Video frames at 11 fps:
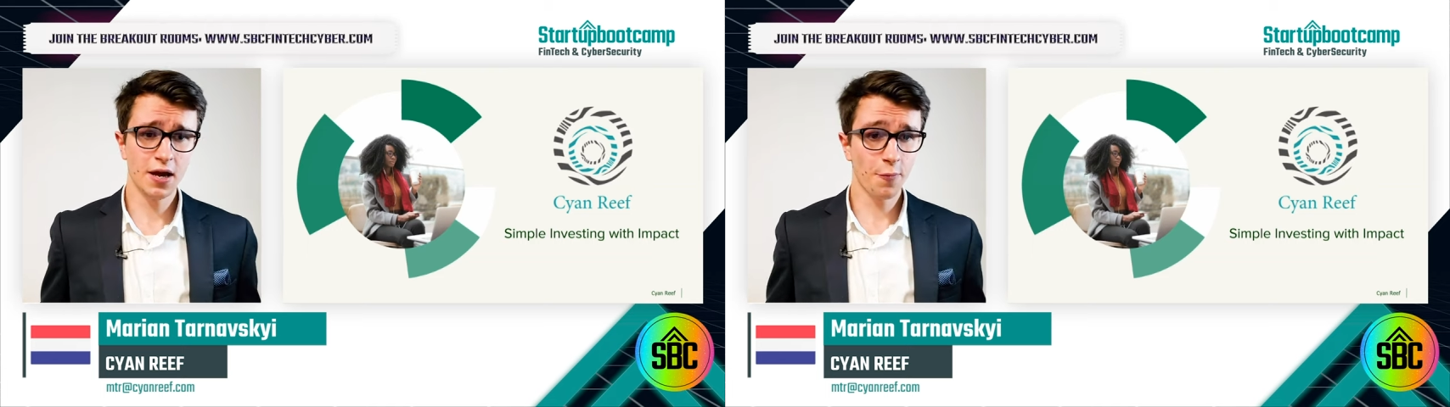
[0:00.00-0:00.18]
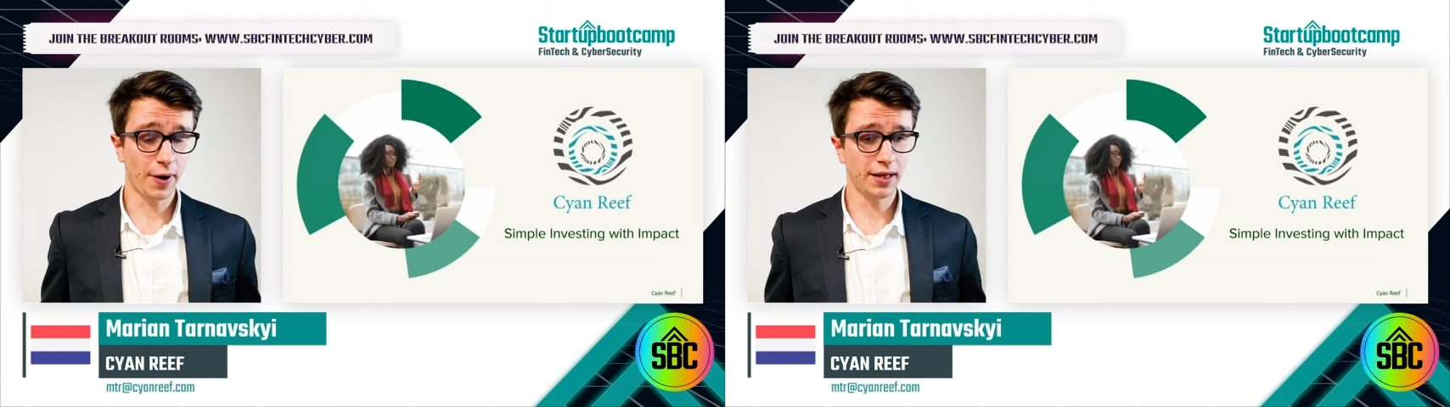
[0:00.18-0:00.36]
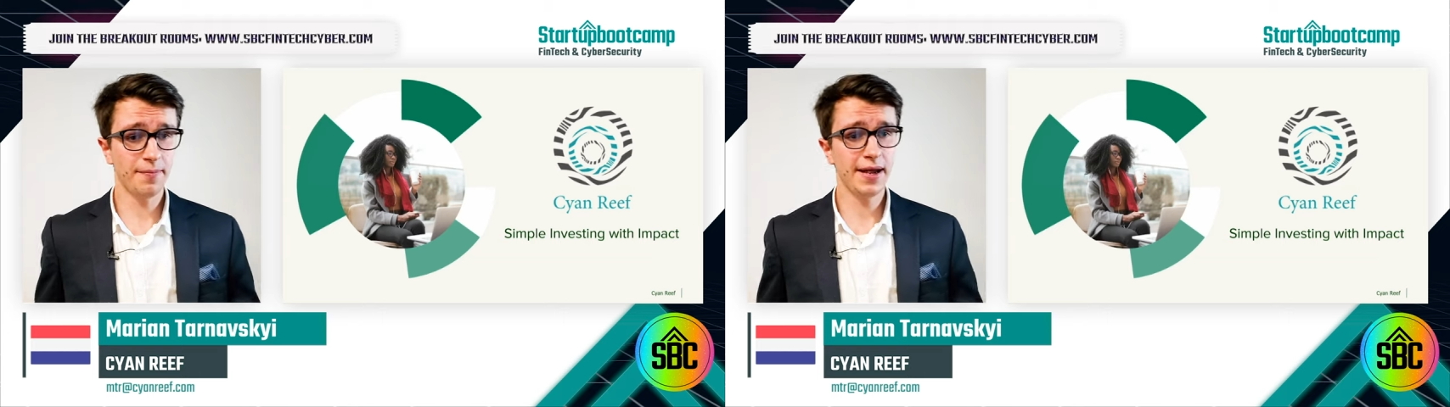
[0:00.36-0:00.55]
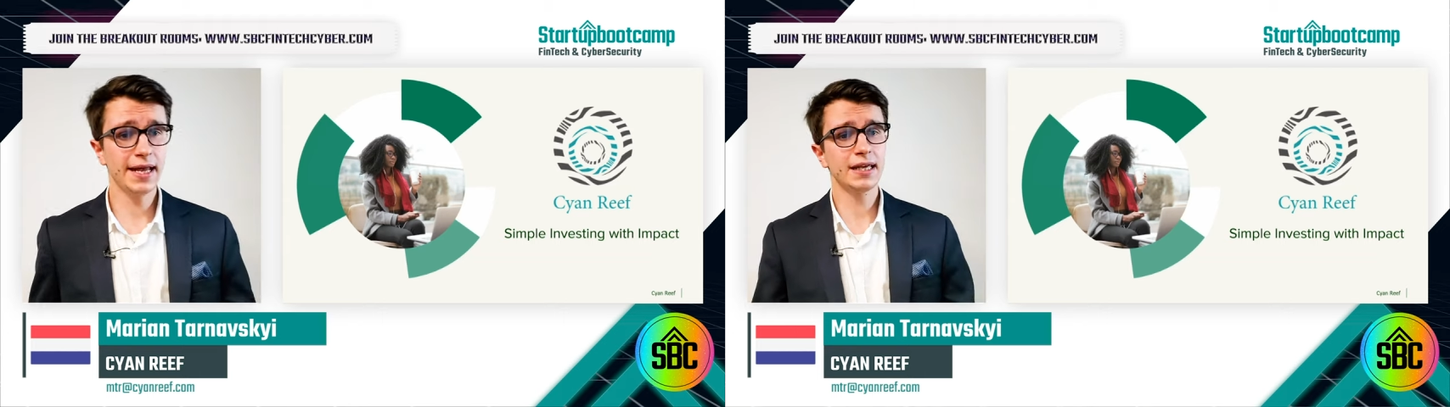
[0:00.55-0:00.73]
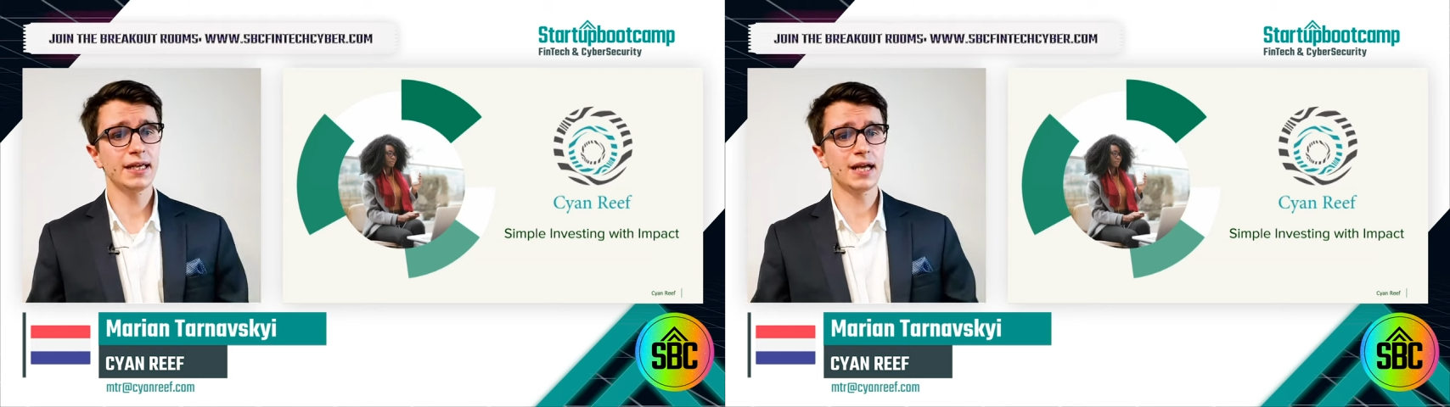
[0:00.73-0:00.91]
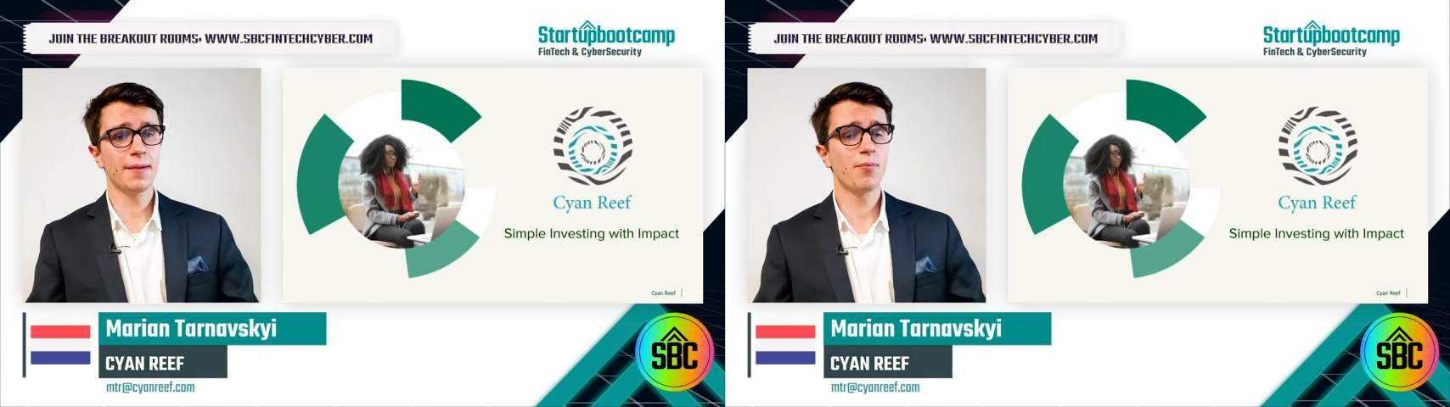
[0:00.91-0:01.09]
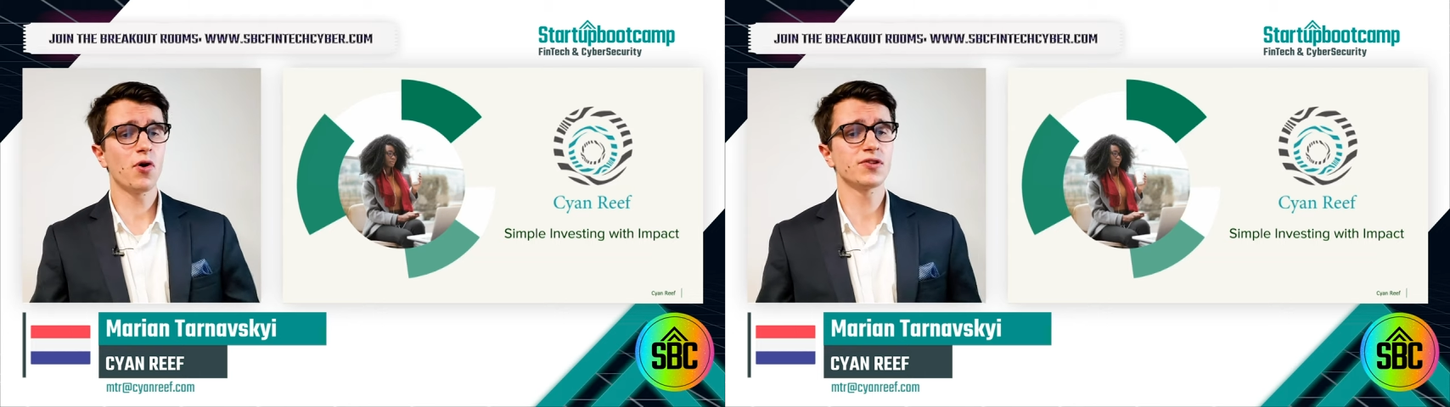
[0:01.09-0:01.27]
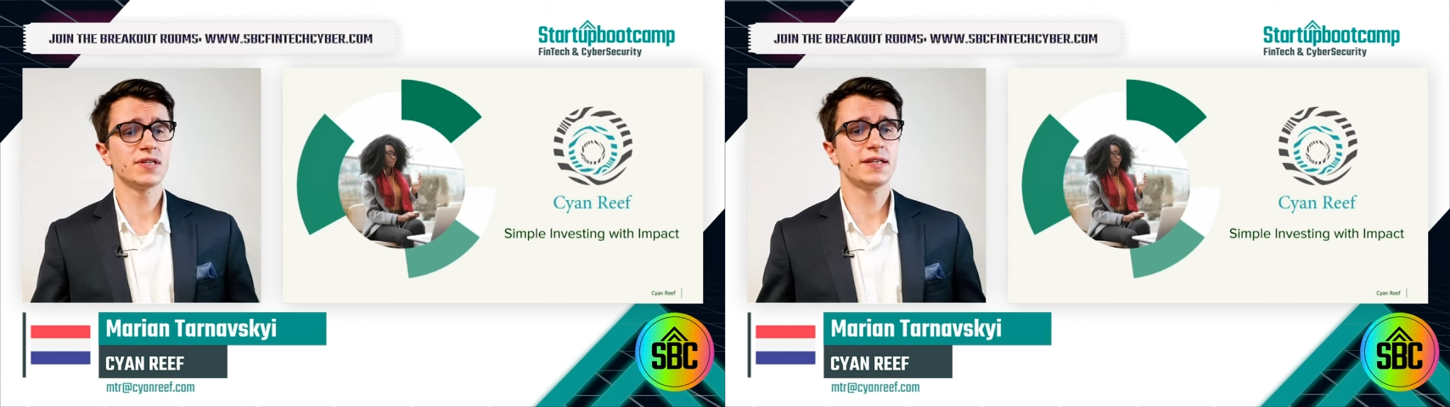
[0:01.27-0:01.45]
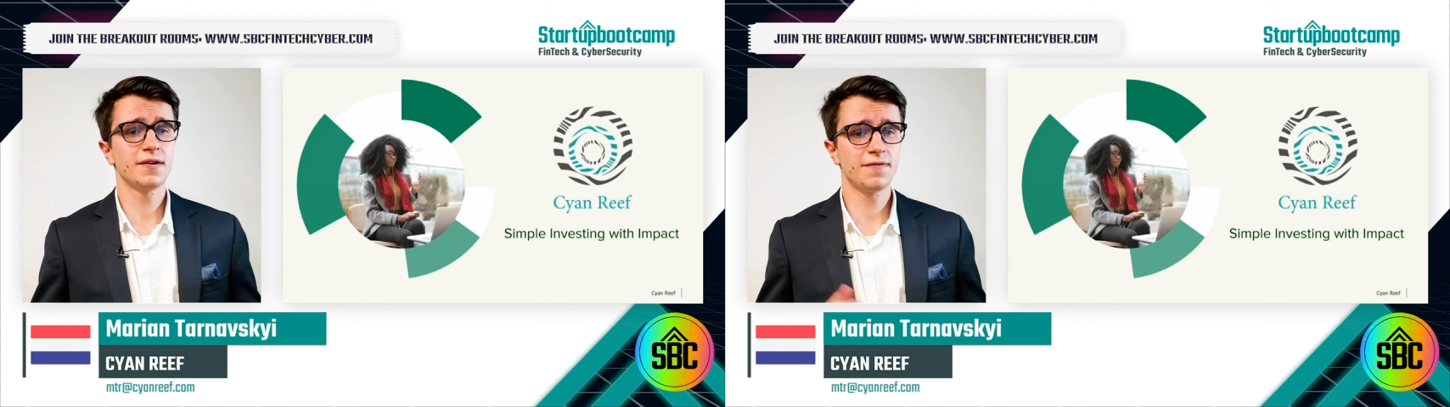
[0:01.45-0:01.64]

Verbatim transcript: while making a positive